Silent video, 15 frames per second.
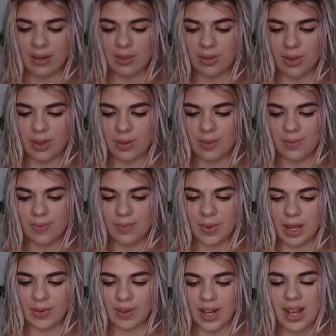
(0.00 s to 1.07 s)
i don't know
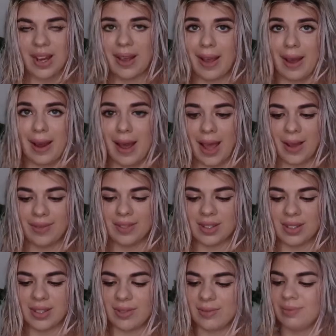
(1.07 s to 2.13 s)
i forgot i got half the
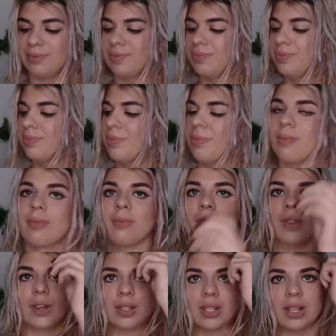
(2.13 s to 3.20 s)
stuff
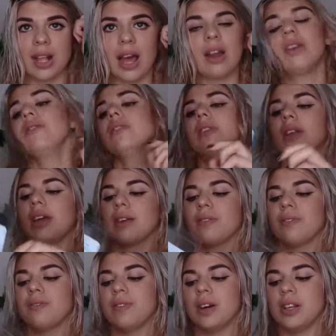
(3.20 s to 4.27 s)
looks like i don't even like
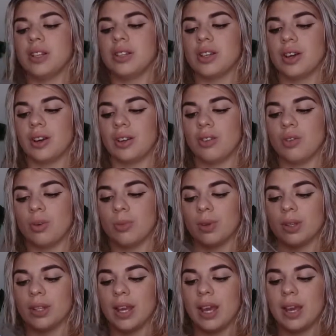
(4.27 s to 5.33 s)
fudge on a
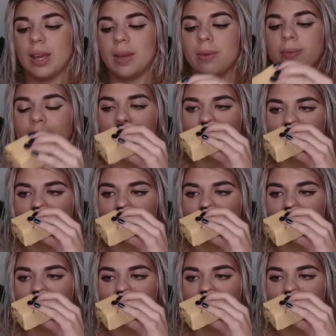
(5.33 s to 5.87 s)
normal day